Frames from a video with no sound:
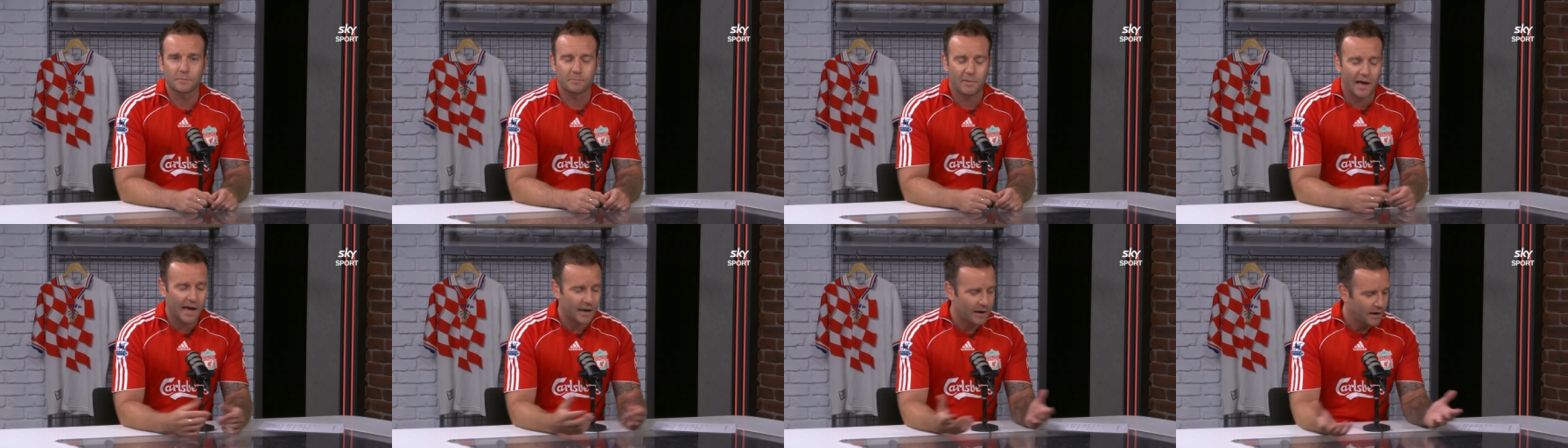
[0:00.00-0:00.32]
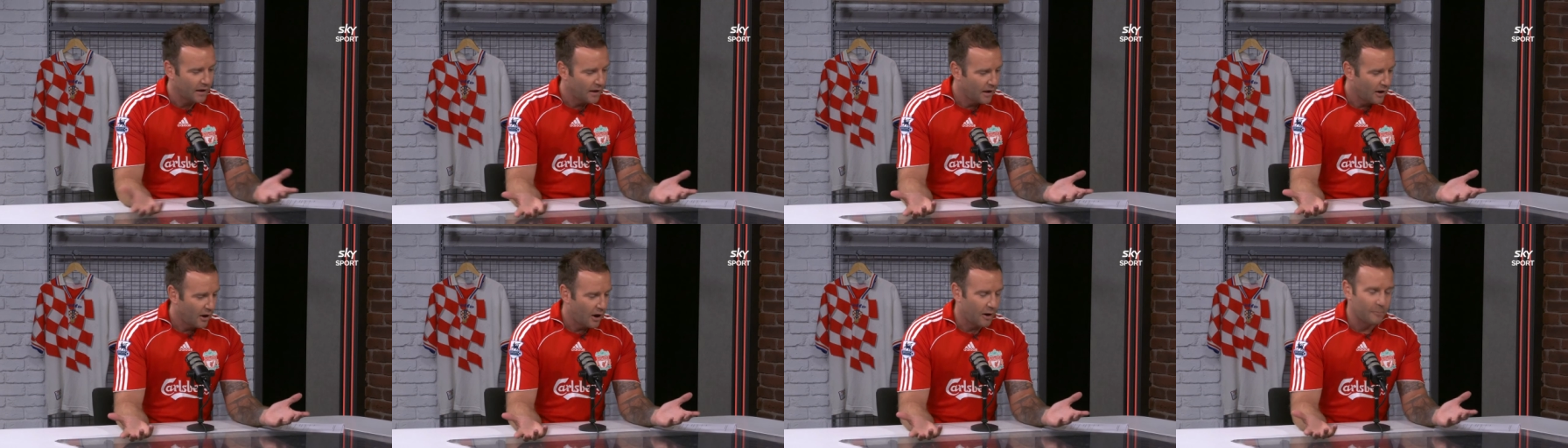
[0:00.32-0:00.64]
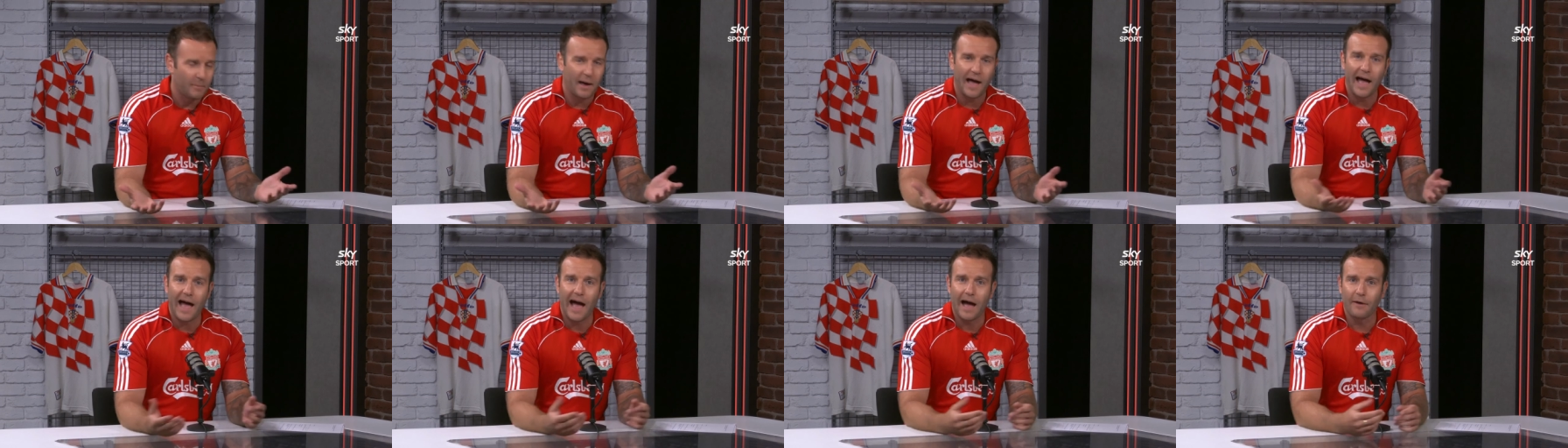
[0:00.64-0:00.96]
But on
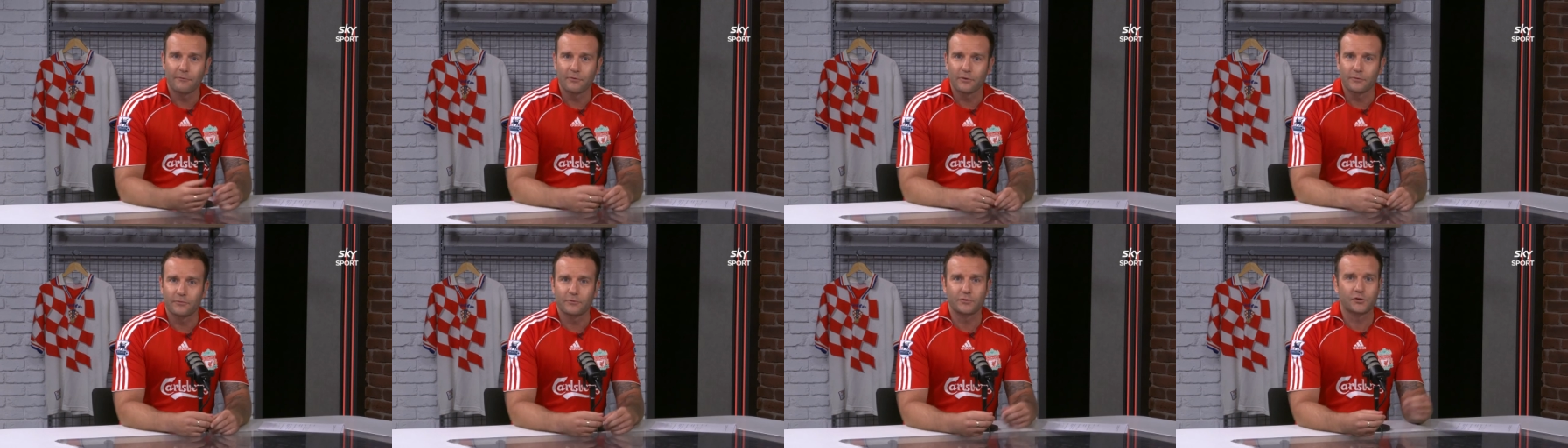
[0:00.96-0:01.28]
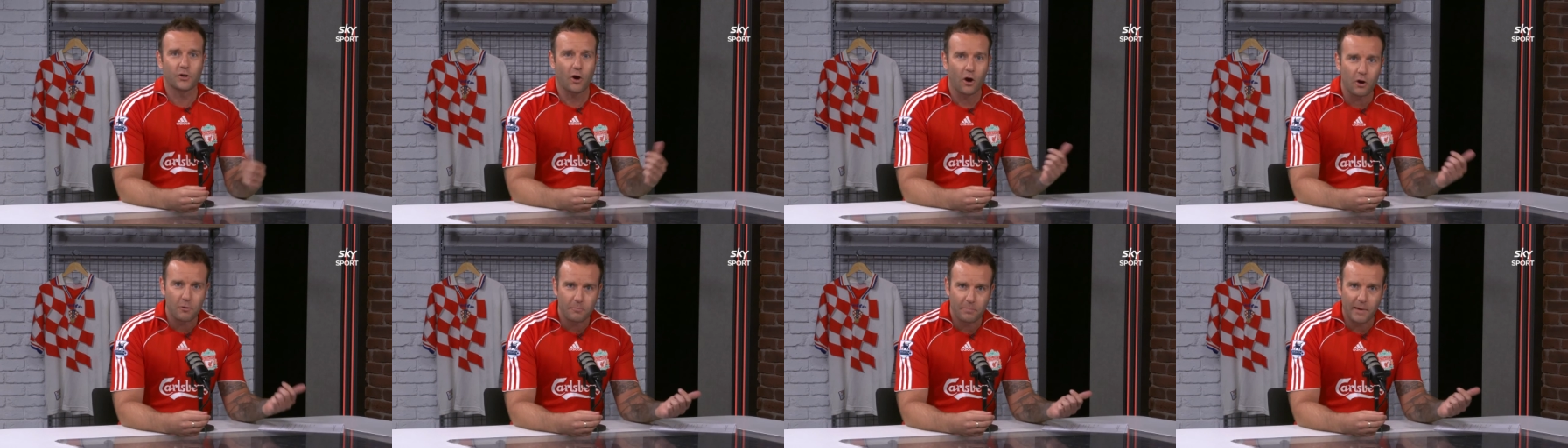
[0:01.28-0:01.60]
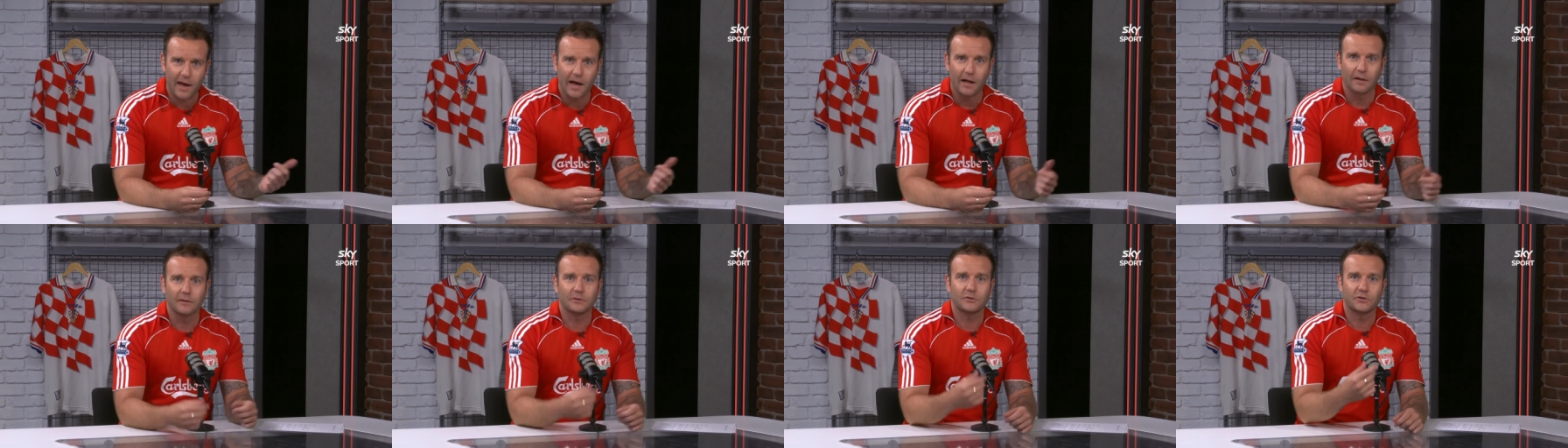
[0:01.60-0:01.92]
behalf of Joe
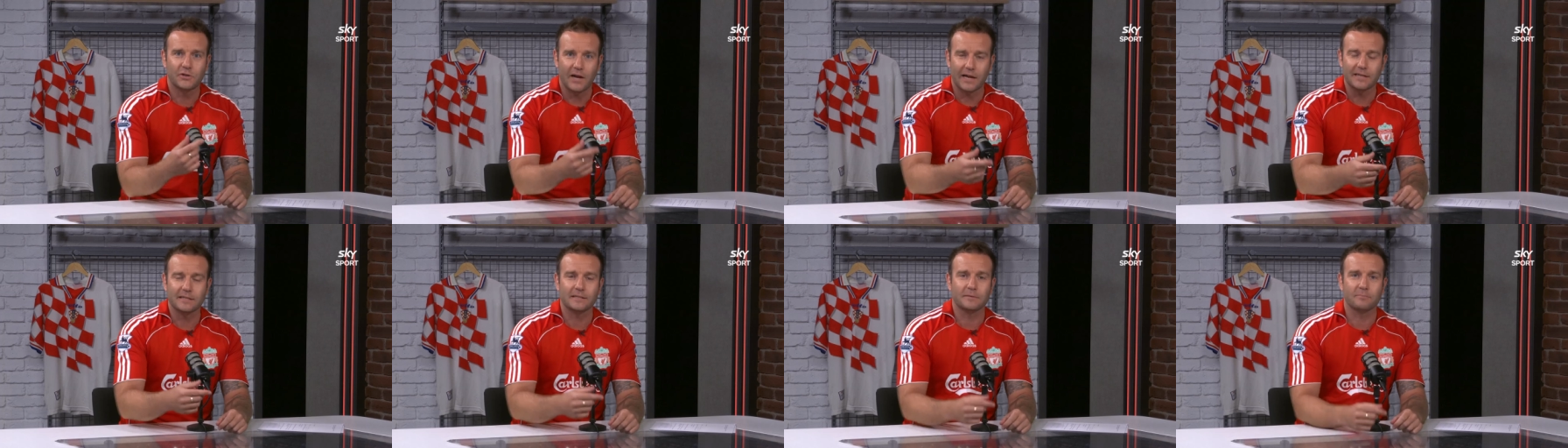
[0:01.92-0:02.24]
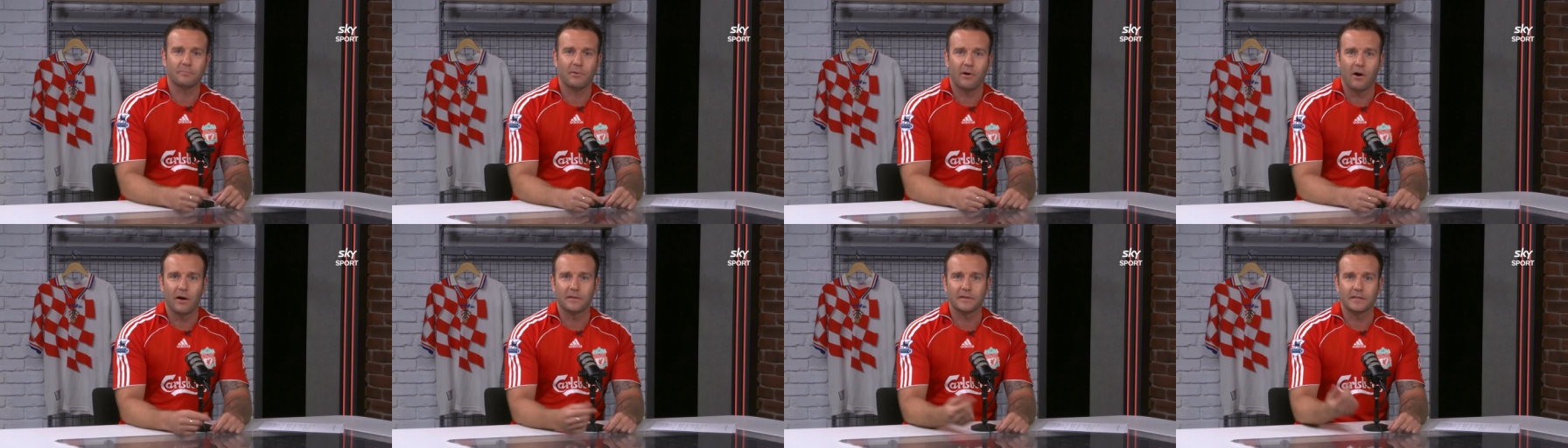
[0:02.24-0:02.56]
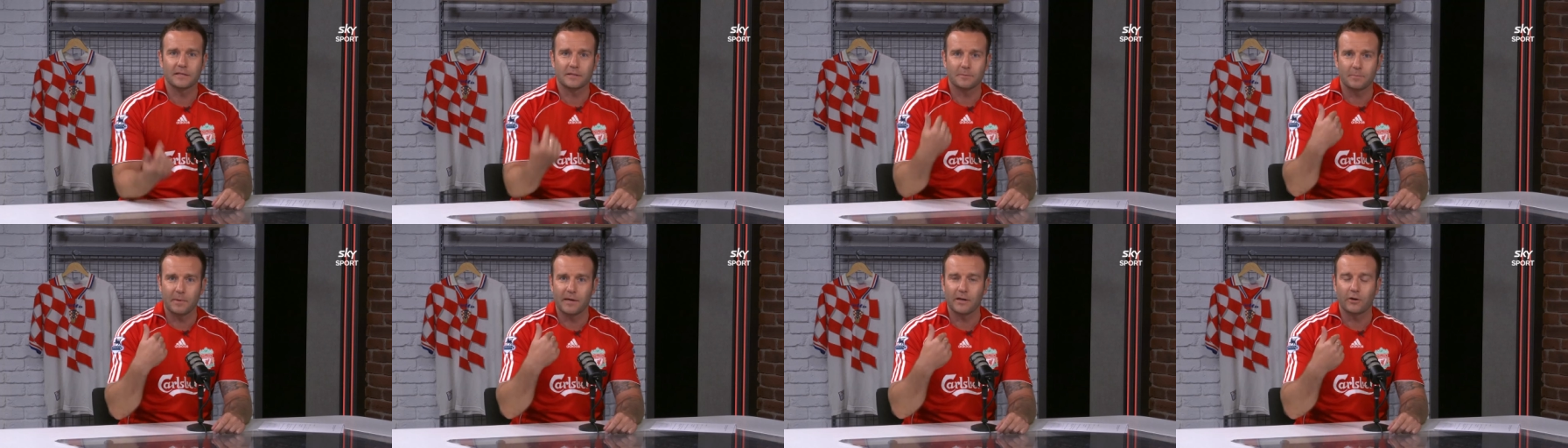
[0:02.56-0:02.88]
Bell, Jason Pine,
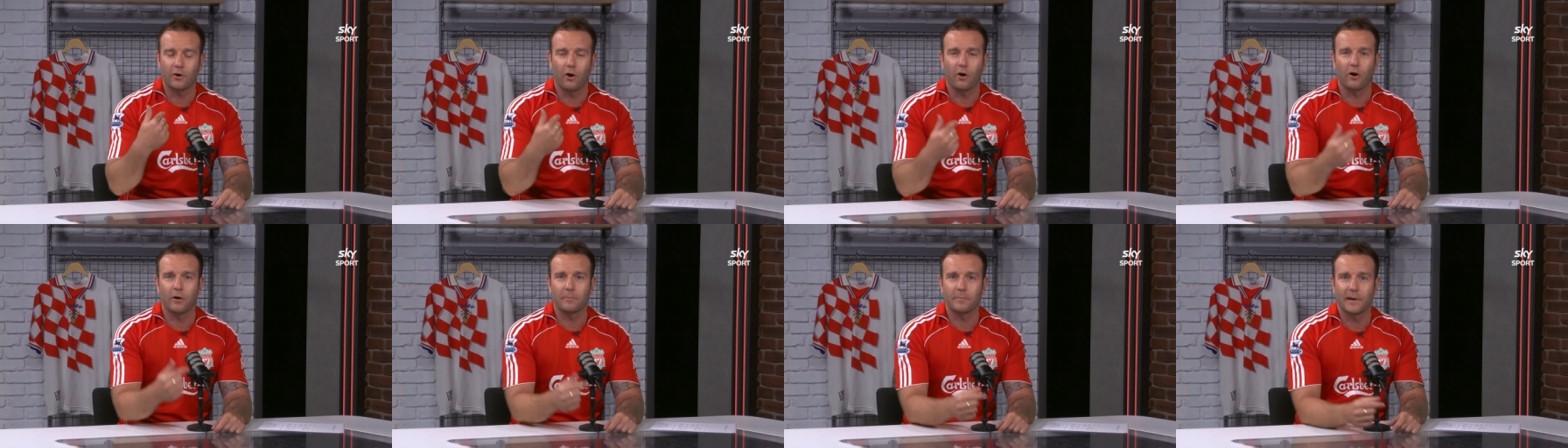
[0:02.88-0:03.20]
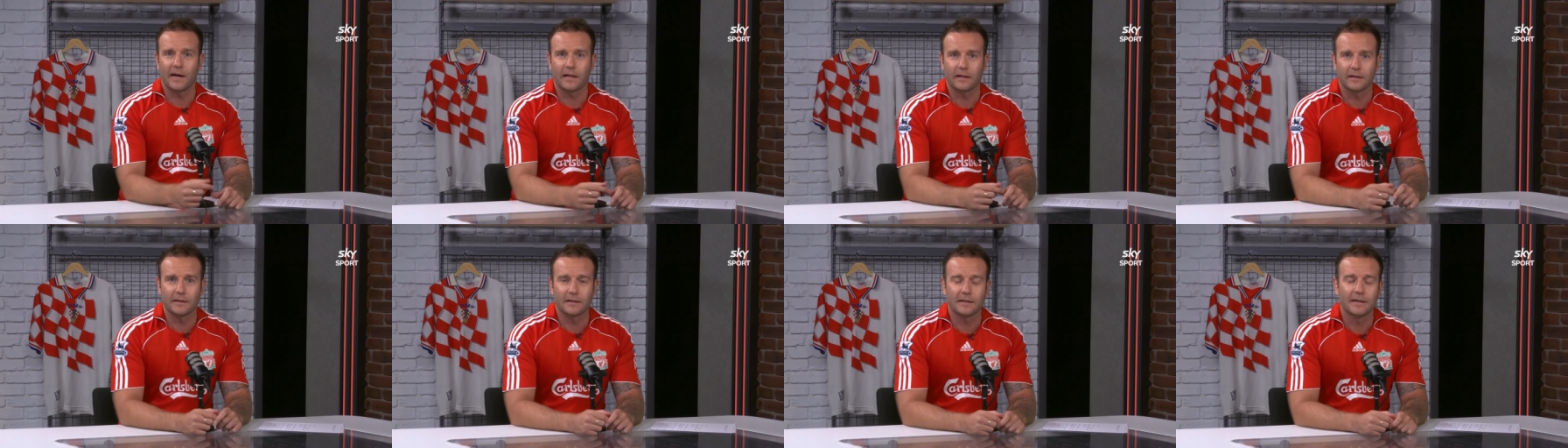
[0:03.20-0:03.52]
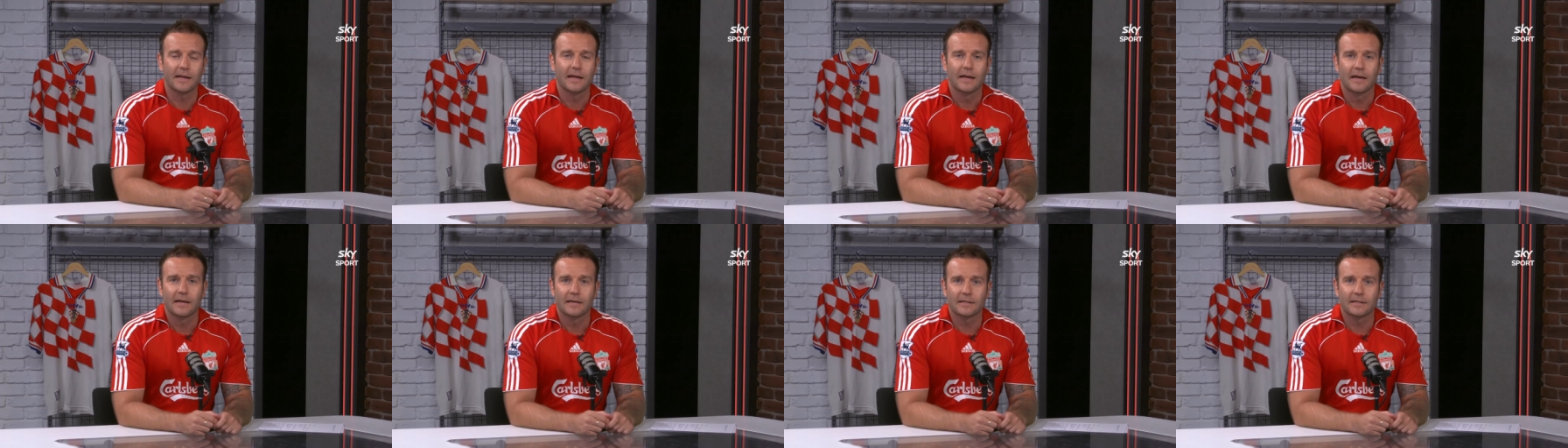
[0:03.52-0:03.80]
this is me, Goran Paladin,